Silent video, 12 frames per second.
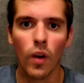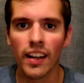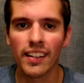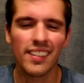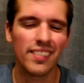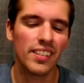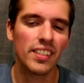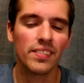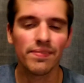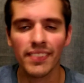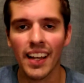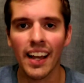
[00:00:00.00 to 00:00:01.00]
why,
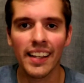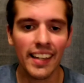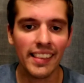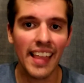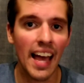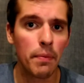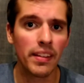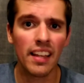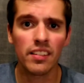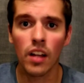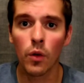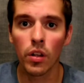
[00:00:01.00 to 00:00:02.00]
well, I get that, but
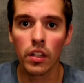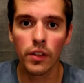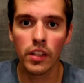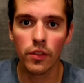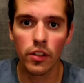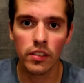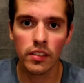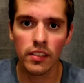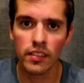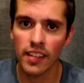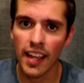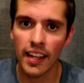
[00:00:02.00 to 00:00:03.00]
that's not really what the verse
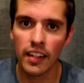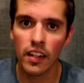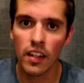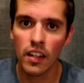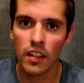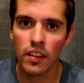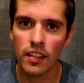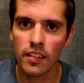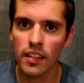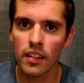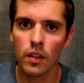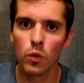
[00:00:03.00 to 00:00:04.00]
is saying. The
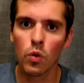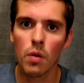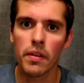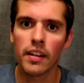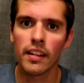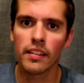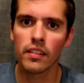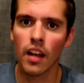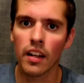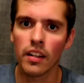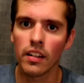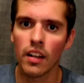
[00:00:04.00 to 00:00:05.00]
seed of the woman is
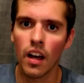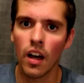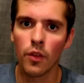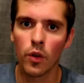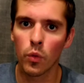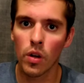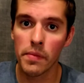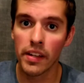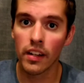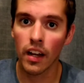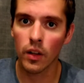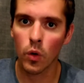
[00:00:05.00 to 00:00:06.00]
not other
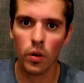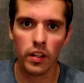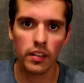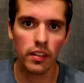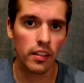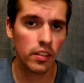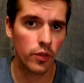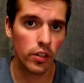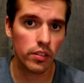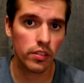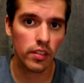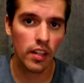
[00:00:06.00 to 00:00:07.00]
women, not according to this
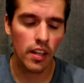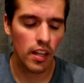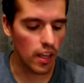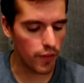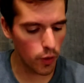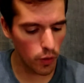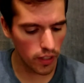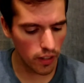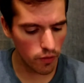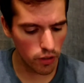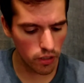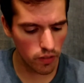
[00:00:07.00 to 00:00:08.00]
verse. If you look
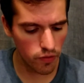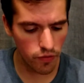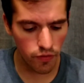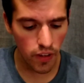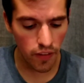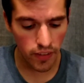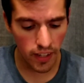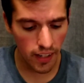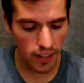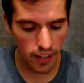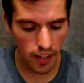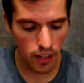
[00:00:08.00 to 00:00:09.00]
at verse 15
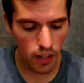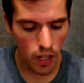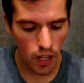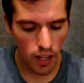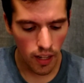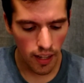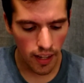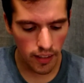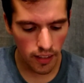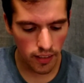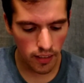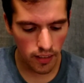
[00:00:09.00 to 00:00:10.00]
again, it
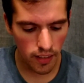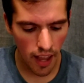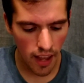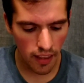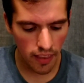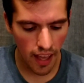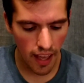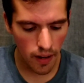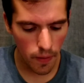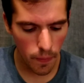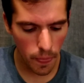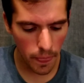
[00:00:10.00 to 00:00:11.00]
doesn't say
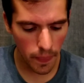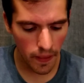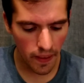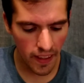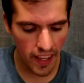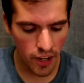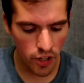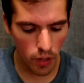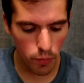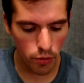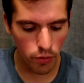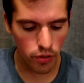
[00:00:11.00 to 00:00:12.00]
that he
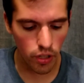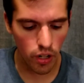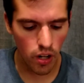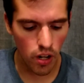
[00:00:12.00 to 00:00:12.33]
shall bruise